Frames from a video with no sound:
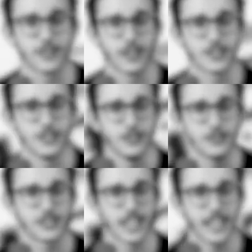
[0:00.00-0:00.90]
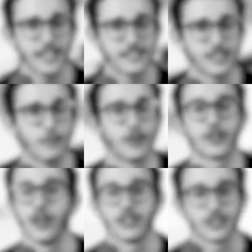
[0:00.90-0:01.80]
and how that's often a point the Flat
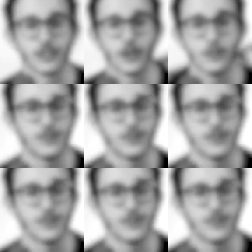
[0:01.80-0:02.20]
Earthers will